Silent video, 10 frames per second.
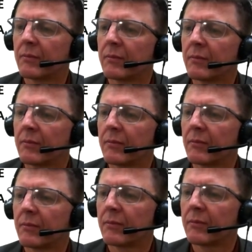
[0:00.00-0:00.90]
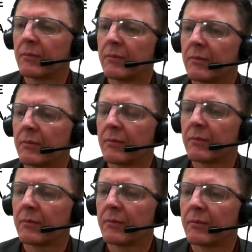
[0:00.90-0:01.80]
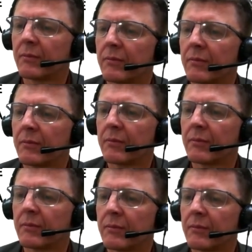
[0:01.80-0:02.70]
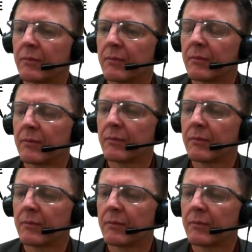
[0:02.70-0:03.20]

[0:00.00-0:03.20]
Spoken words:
(silent)